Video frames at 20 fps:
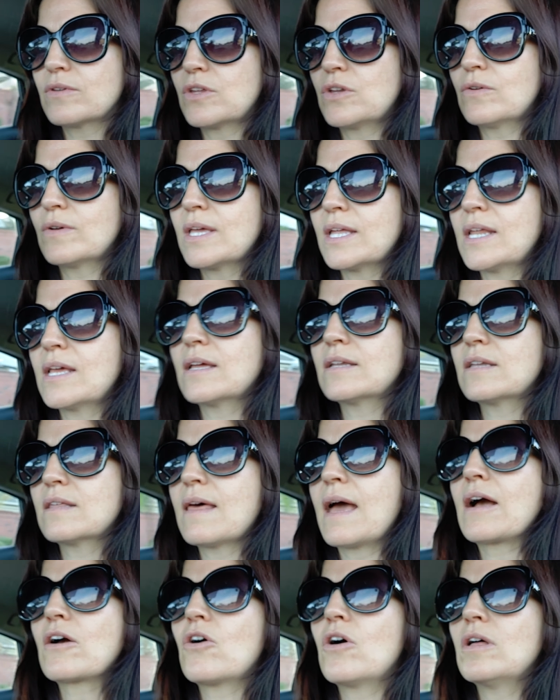you know, getting into
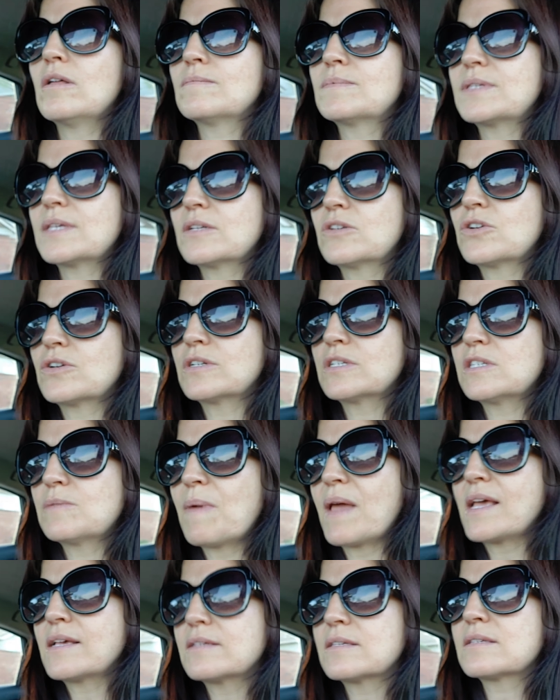that calm, centered
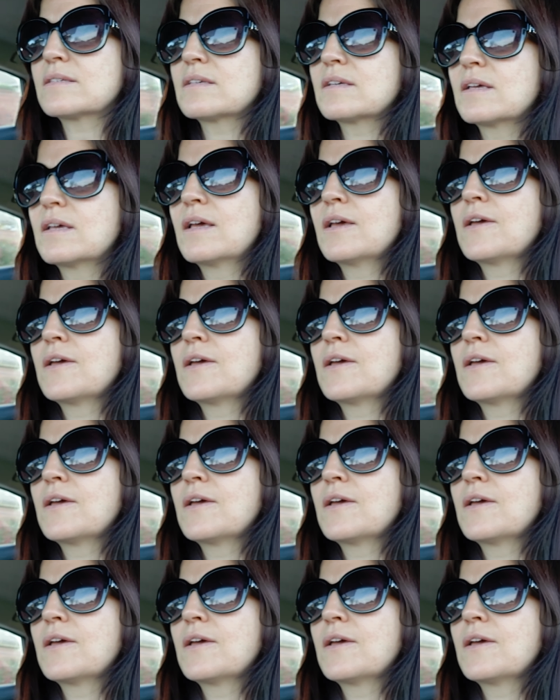space.